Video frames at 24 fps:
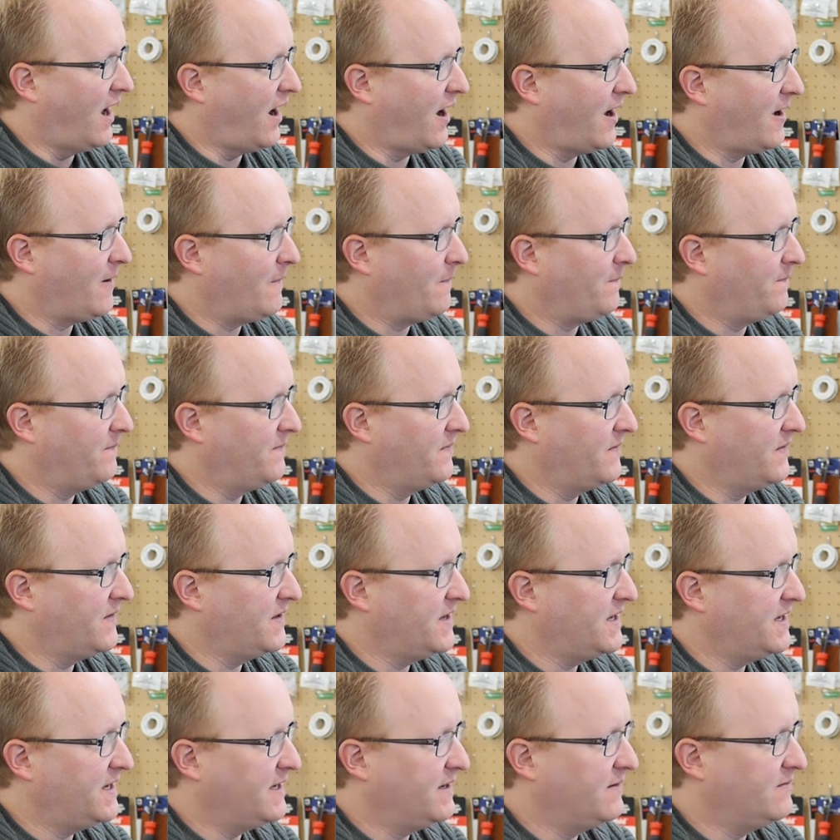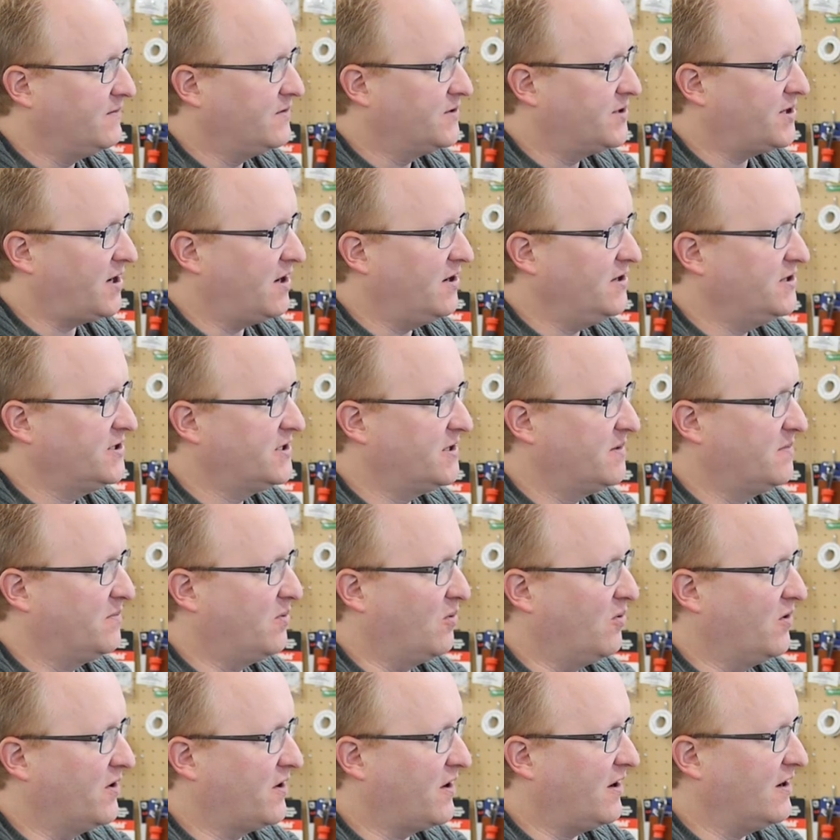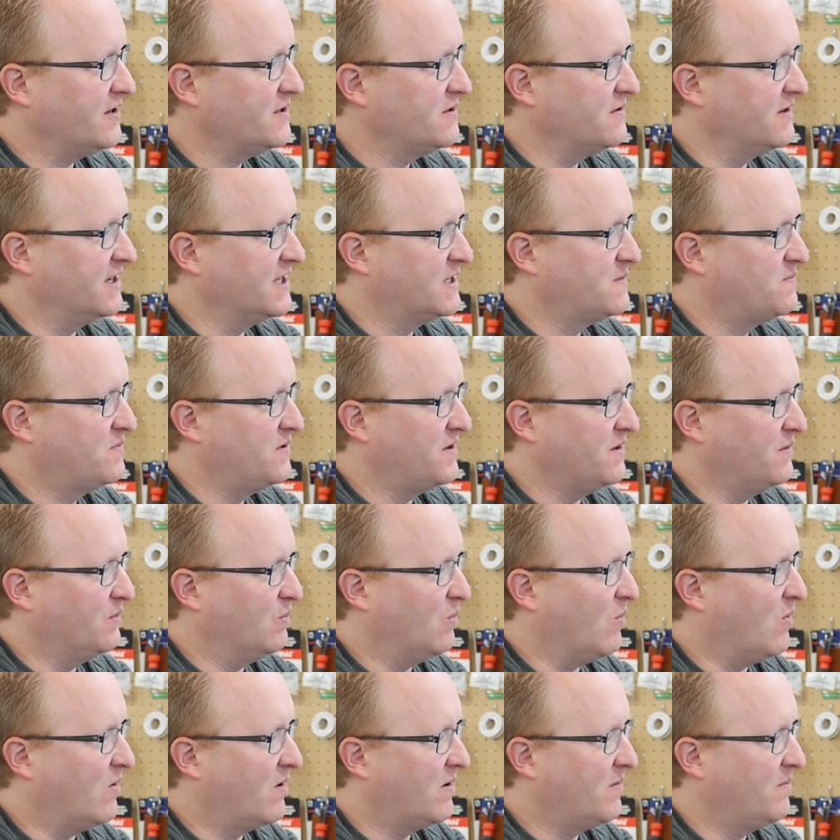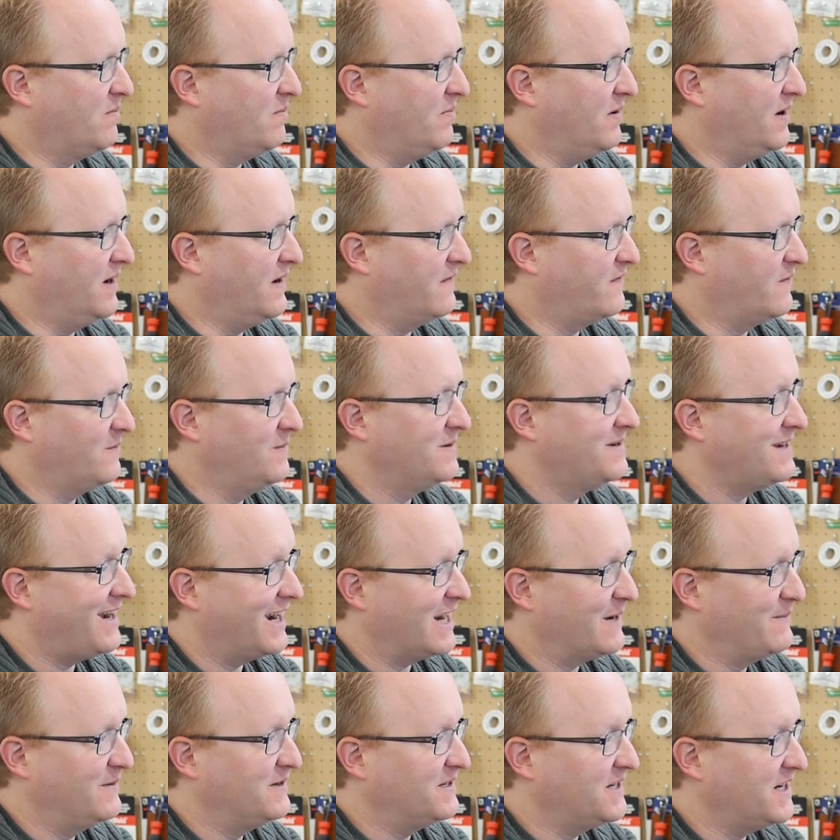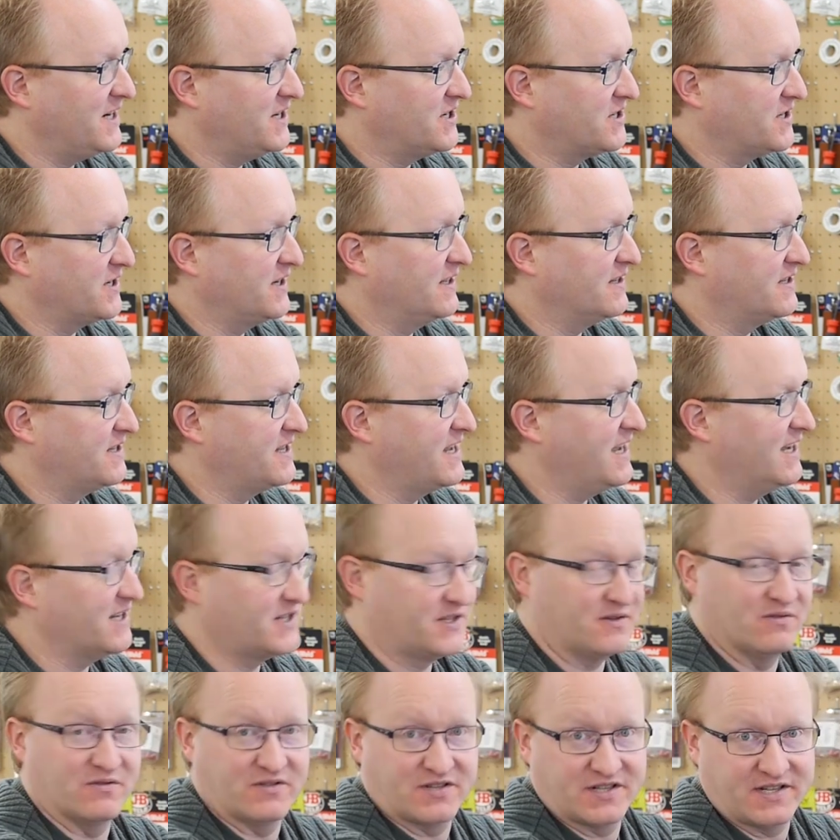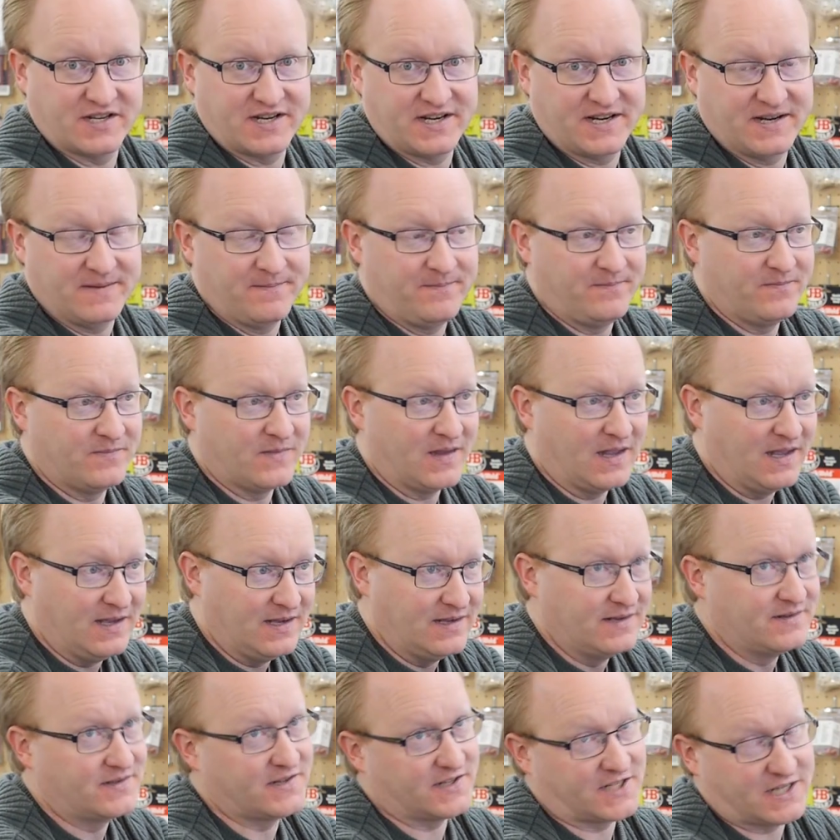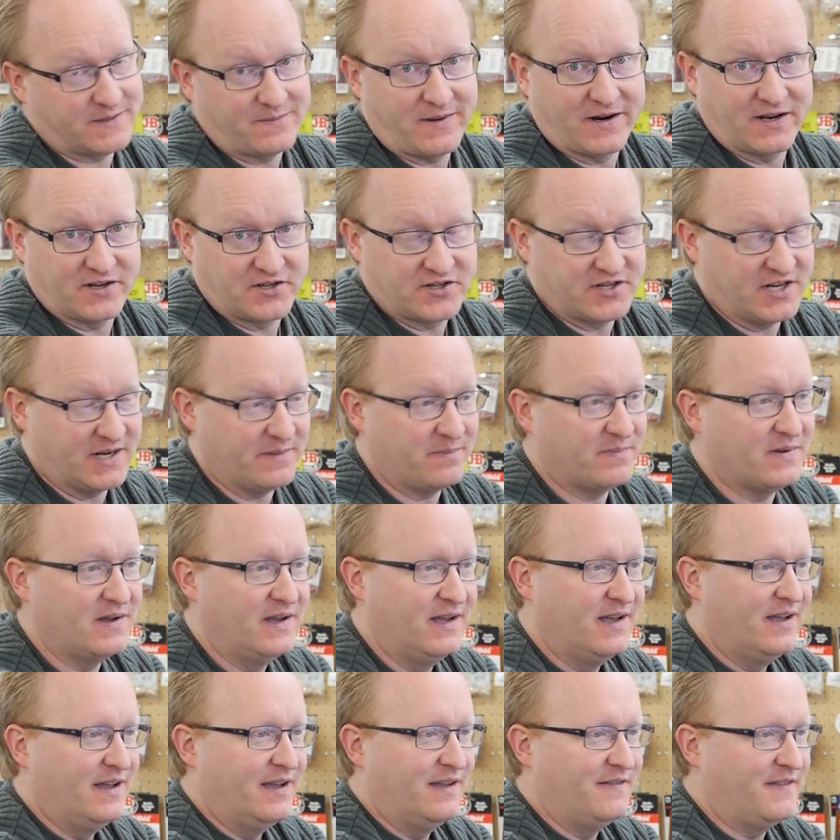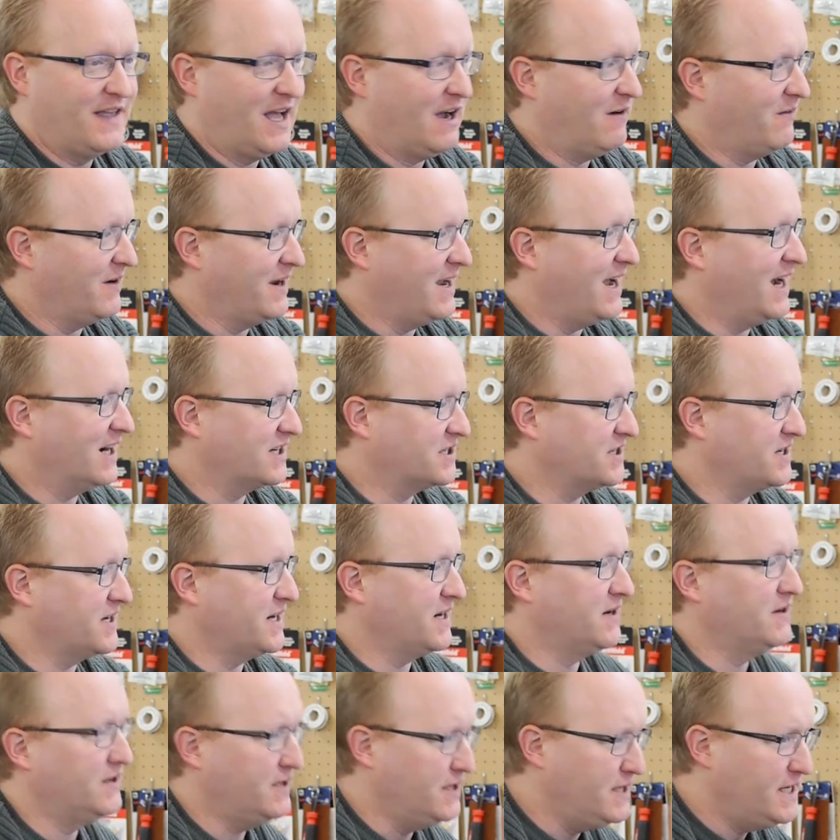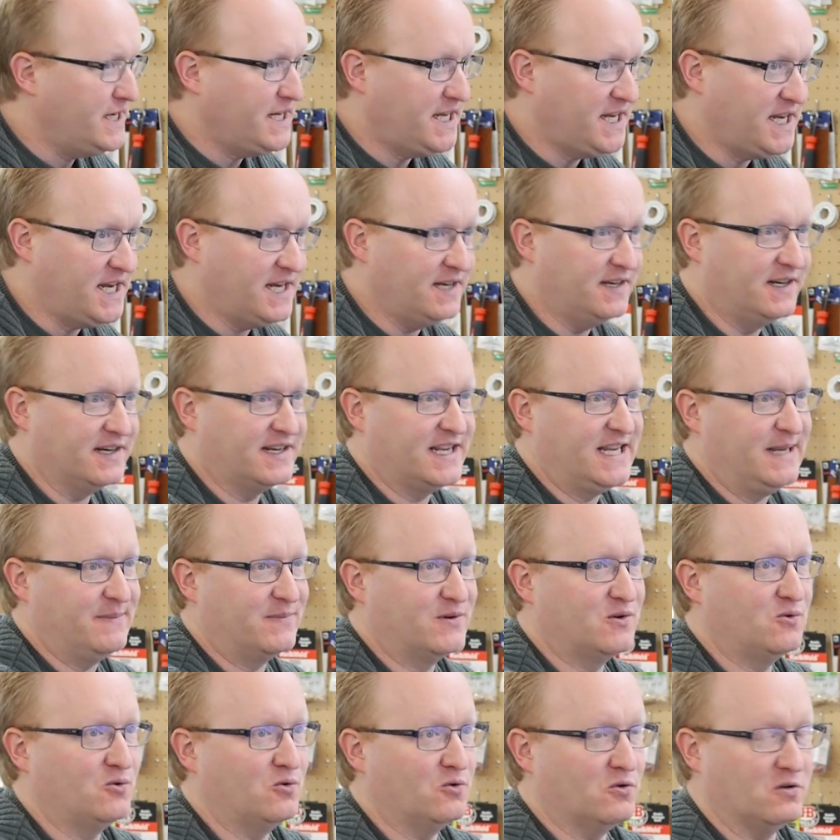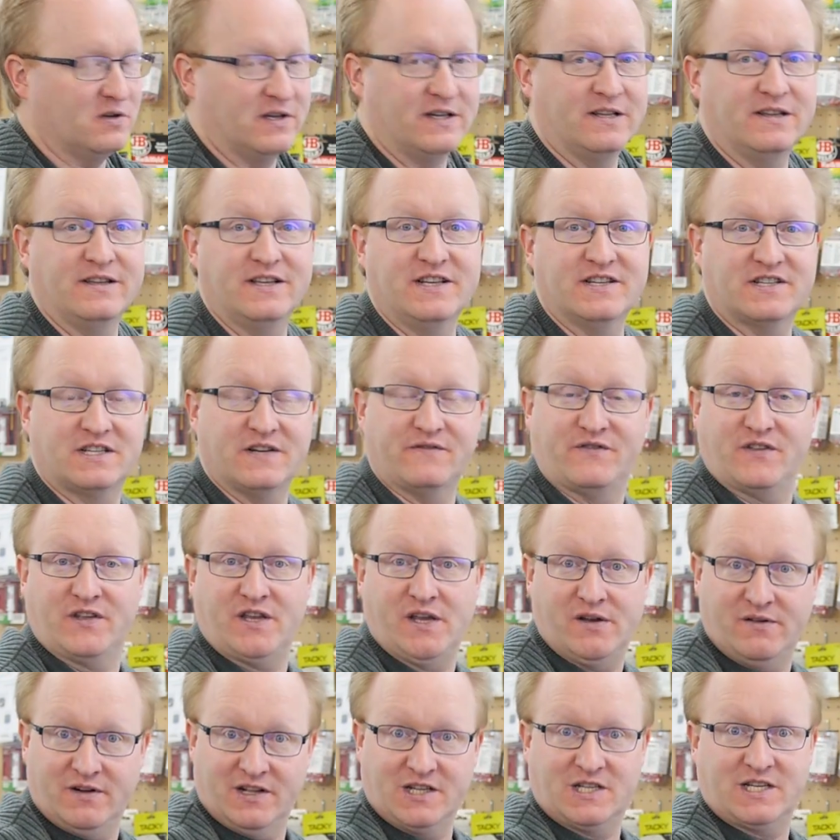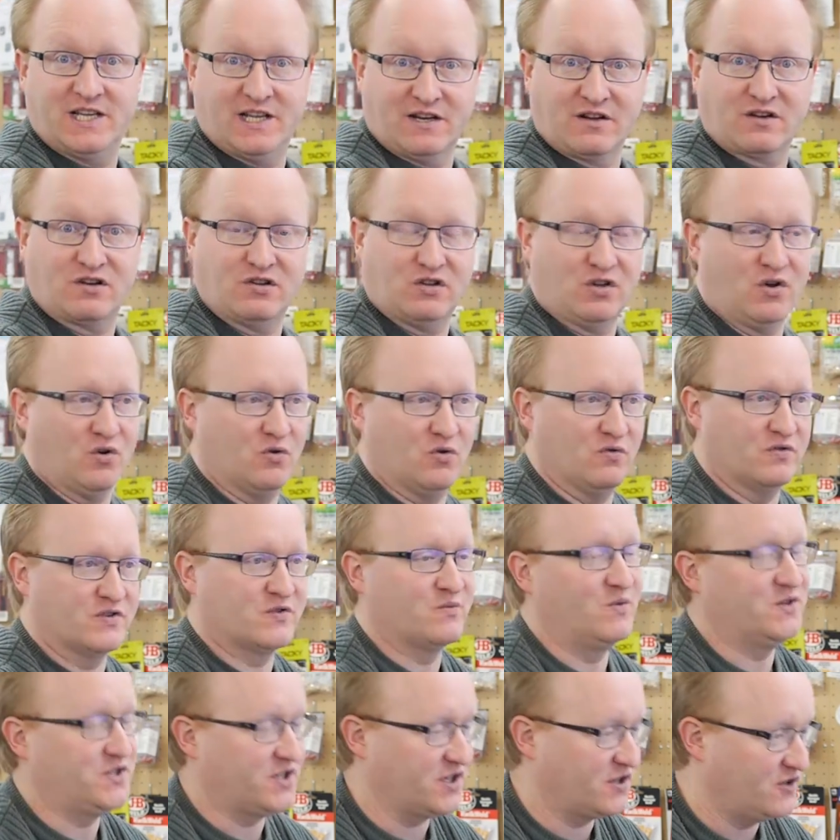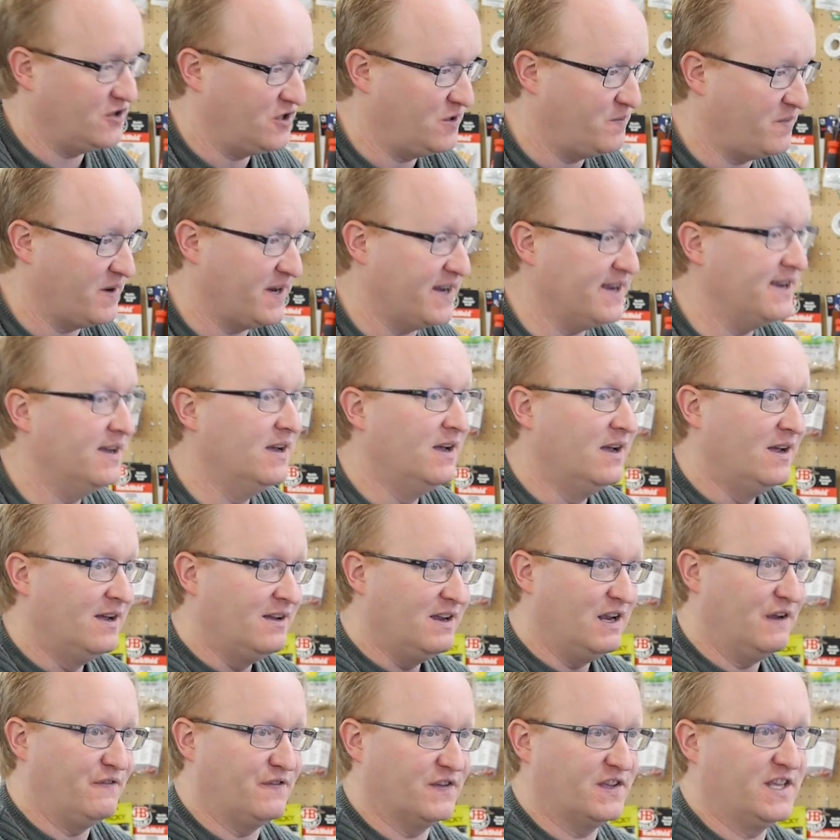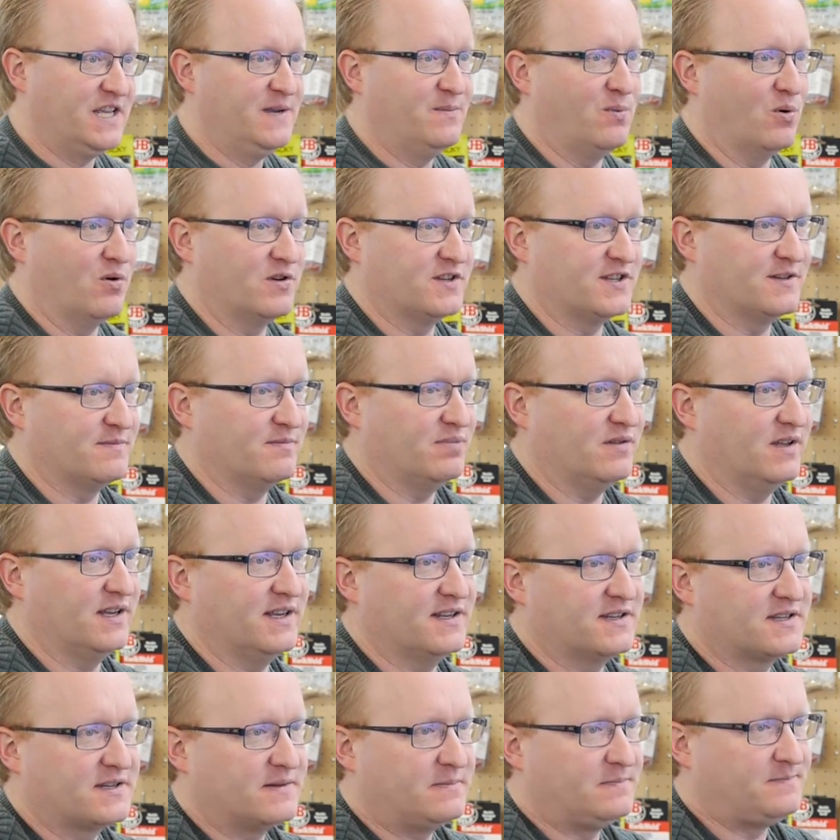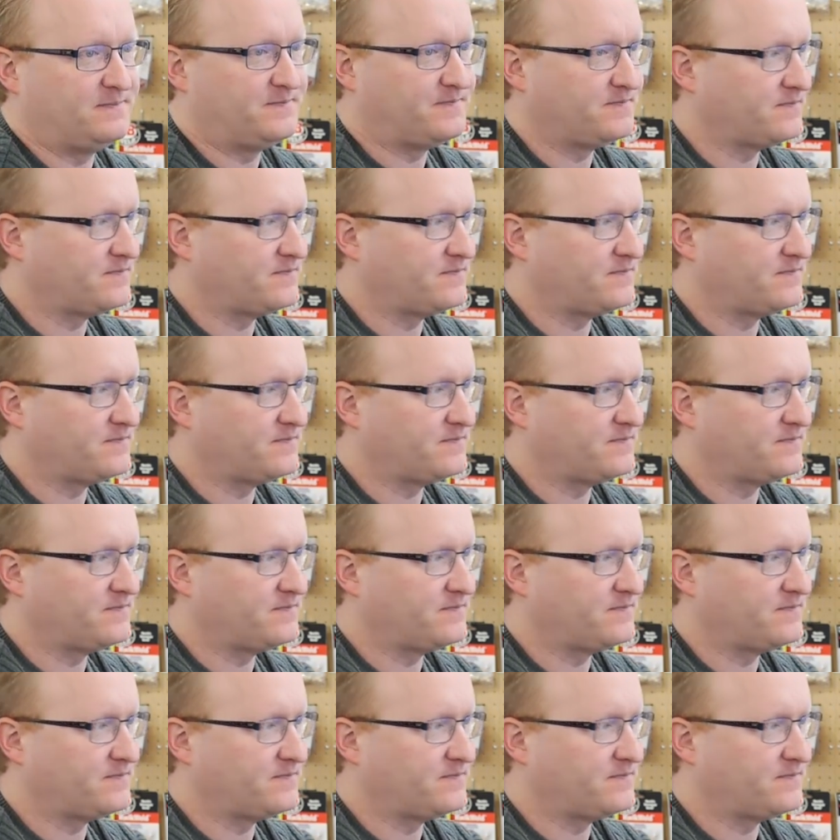The charger board also gets pretty warm, but from the documentation, it's the SoC, system on a chip, that we actually need to keep cool, at least if the unit's enclosed, which it could be if the keyboard's in place.